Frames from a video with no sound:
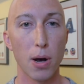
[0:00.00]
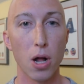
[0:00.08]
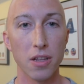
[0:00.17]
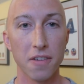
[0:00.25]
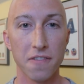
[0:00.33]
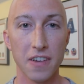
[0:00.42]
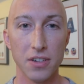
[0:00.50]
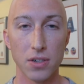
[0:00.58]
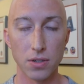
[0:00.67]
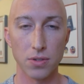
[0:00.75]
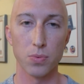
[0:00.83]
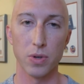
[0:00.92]

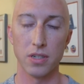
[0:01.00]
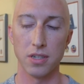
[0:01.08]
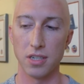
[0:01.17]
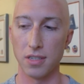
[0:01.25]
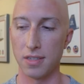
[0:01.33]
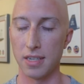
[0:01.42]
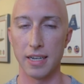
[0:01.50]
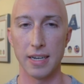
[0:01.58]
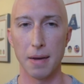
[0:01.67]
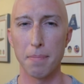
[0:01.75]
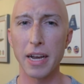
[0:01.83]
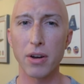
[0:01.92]
polyphenols, which is
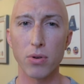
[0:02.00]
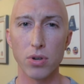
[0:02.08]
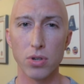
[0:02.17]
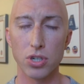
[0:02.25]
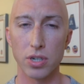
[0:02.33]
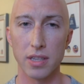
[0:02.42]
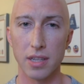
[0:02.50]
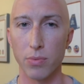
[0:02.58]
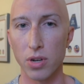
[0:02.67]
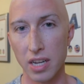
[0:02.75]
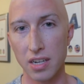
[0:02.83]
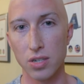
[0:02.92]
a micronutrient that
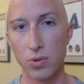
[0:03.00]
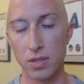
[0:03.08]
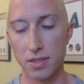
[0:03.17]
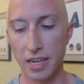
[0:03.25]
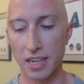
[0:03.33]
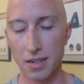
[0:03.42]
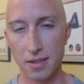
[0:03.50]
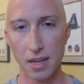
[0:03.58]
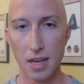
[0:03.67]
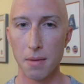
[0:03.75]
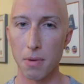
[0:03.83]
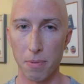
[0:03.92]
we'll get into in a second.
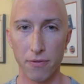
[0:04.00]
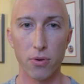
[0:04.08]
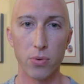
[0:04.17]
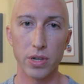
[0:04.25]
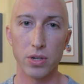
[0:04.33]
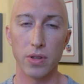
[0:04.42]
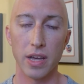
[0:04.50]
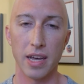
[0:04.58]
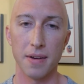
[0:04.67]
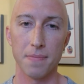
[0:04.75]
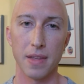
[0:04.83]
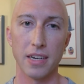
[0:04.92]
But before we do
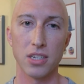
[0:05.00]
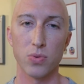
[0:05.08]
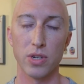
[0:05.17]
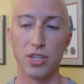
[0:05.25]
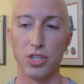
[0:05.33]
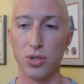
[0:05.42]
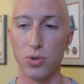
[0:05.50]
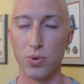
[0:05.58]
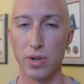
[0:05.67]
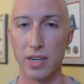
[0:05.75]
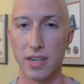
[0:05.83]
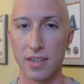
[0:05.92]
that, I just wanted
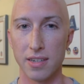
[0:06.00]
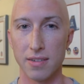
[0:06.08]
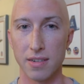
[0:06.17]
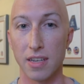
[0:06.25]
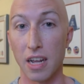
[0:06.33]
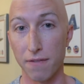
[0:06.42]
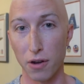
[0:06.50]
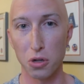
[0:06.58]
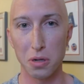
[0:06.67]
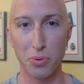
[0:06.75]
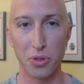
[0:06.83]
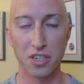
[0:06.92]
to kind of
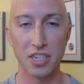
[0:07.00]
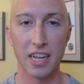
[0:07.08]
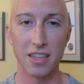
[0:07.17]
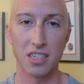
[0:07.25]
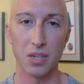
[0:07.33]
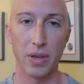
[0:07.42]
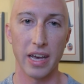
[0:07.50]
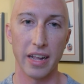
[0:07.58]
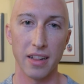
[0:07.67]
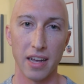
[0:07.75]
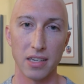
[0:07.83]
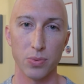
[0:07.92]
follow up with the challenge that we
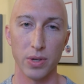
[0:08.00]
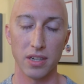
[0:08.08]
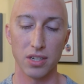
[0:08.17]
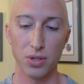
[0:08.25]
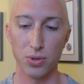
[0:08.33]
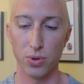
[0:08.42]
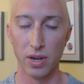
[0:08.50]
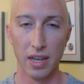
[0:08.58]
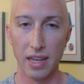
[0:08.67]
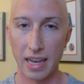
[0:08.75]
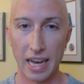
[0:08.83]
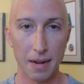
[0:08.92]
had last week to
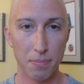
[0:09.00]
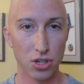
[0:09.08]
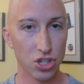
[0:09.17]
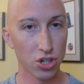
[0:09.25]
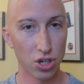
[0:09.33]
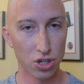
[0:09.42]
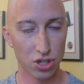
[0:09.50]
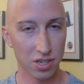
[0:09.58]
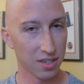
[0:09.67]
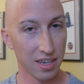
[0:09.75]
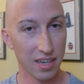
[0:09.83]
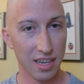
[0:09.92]
add up the
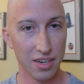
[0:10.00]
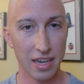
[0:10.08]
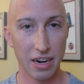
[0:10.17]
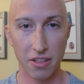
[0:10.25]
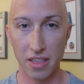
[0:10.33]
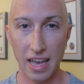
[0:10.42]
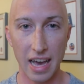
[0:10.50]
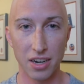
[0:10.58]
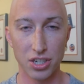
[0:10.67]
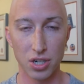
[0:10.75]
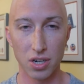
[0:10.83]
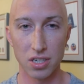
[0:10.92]
sugars or the
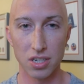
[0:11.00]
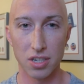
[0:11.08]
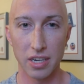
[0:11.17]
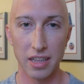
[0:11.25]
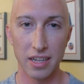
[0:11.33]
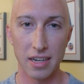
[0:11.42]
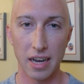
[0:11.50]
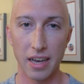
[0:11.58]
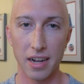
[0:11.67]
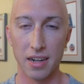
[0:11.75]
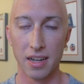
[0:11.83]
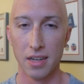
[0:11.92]
added sugars in your daily
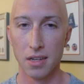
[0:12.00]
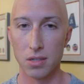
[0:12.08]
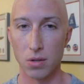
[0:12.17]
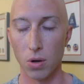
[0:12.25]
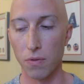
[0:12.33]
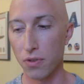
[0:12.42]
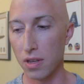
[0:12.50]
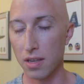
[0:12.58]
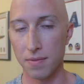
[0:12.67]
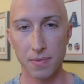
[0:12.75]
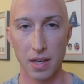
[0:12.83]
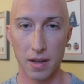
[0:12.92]
diet. So
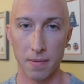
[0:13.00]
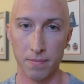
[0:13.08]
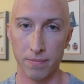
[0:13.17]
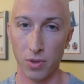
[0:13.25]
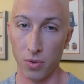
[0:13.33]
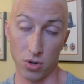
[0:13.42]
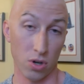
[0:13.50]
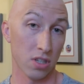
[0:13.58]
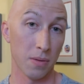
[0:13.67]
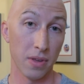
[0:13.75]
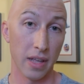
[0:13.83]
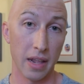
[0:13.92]
hopefully you took
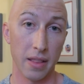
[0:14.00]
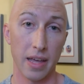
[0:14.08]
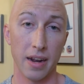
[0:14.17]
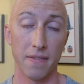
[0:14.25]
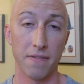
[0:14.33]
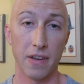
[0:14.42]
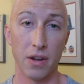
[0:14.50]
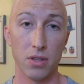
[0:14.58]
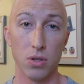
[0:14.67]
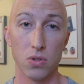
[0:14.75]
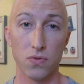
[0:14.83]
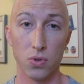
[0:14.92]
something out of that and found
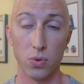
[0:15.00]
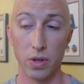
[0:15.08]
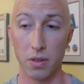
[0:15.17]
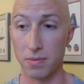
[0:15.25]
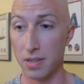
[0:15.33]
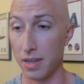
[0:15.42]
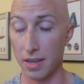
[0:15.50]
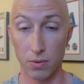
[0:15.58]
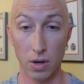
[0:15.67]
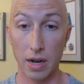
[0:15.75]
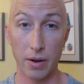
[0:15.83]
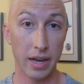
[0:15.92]
it useful with saying,
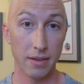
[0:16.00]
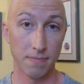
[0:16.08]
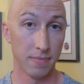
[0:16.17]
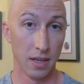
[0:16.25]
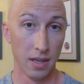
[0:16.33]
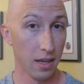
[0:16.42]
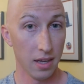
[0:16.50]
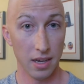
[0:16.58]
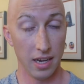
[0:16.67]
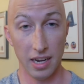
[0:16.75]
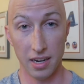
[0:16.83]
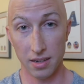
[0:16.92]
wow, I'm
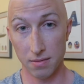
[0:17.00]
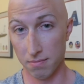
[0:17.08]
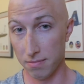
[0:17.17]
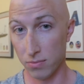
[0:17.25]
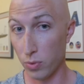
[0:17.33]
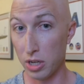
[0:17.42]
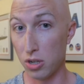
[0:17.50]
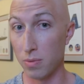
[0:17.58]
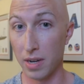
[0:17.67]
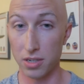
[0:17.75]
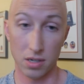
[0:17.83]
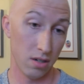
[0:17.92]
eating way too
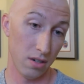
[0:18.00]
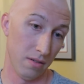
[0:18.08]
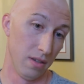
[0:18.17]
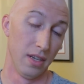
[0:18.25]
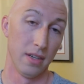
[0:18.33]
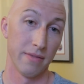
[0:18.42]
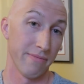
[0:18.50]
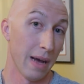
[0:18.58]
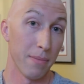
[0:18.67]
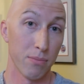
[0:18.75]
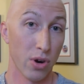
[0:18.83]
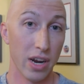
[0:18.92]
much, or
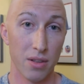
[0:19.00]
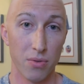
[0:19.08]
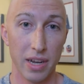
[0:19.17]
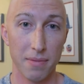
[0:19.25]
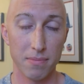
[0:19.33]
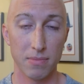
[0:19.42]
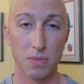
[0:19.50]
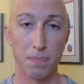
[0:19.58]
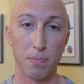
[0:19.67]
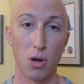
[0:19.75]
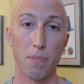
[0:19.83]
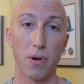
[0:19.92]
I'm right in the right
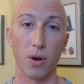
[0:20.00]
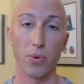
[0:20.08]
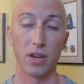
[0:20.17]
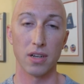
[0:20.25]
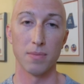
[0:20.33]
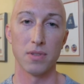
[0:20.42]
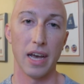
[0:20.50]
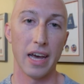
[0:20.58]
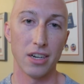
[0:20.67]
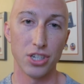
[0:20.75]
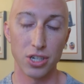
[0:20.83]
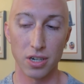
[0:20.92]
ballpark when it comes to
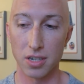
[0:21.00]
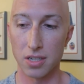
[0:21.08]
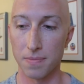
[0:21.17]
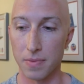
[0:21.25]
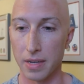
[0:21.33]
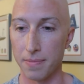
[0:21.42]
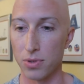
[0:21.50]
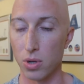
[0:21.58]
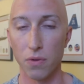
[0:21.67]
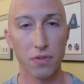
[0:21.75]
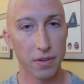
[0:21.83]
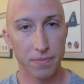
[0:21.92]
added sugars. So
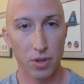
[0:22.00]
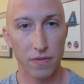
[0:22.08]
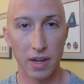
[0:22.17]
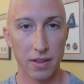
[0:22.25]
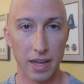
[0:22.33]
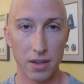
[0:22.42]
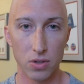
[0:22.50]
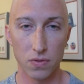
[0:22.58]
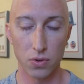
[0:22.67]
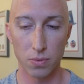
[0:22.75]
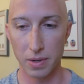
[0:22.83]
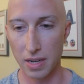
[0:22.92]
hopefully you found that
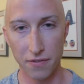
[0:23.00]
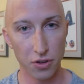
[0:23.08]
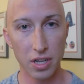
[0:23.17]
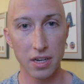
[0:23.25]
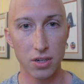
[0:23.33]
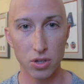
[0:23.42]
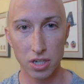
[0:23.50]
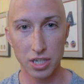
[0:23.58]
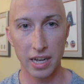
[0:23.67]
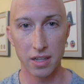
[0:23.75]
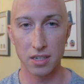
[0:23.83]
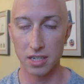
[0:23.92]
useful. But if you didn't do the
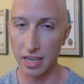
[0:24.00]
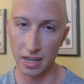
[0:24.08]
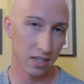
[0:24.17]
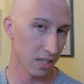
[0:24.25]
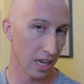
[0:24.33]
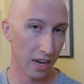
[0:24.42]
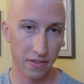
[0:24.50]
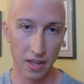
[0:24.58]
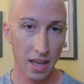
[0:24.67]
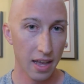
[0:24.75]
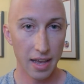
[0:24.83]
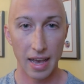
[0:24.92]
challenge, again, just kind
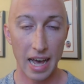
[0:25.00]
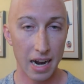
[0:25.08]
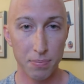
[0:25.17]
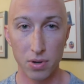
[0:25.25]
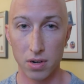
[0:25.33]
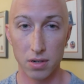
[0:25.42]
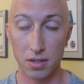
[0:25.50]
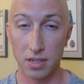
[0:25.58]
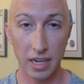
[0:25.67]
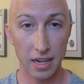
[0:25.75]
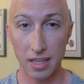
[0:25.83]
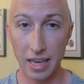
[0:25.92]
of add up your
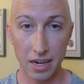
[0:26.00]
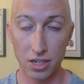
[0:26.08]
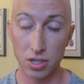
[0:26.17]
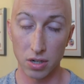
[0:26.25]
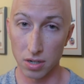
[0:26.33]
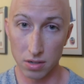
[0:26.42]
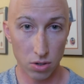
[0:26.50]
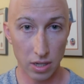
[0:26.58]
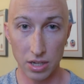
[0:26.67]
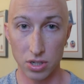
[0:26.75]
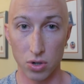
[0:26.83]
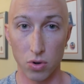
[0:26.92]
daily added sugar and
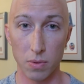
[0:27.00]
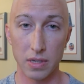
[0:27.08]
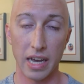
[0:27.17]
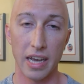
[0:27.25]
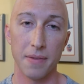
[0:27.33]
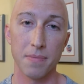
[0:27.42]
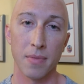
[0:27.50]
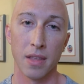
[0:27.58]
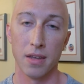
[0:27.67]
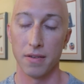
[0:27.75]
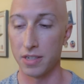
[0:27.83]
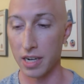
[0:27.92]
eat your normal diet.
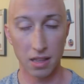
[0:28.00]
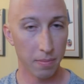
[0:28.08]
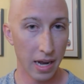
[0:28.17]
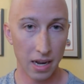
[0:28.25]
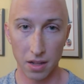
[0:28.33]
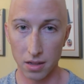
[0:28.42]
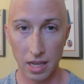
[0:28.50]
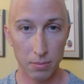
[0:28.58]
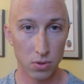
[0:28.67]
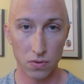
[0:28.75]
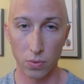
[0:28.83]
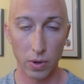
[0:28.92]
Check the back of the
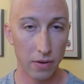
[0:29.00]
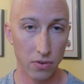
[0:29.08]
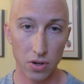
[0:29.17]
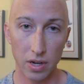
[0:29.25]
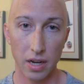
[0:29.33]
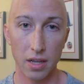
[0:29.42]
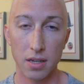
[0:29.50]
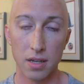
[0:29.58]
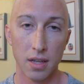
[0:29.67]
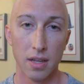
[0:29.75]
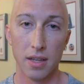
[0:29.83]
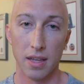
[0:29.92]
labels for whatever you're eating,
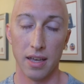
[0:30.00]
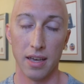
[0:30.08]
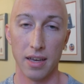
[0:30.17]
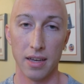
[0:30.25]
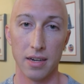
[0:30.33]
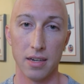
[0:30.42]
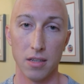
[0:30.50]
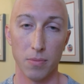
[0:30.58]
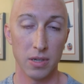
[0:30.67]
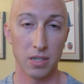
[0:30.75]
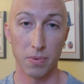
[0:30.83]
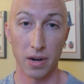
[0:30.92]
and you'll
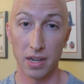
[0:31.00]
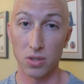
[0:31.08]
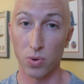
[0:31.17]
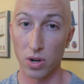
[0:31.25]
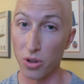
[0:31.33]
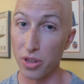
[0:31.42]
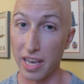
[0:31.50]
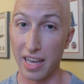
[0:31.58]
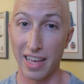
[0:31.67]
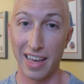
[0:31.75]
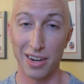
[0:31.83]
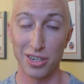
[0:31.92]
be surprised where all the
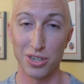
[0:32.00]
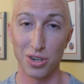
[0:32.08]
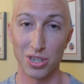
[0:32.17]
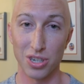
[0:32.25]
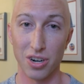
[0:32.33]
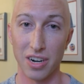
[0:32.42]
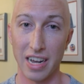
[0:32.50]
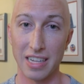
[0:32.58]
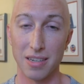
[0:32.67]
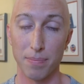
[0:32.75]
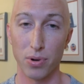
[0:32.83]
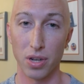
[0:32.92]
added sugars are, and it
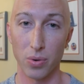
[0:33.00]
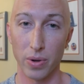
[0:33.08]
adds up pretty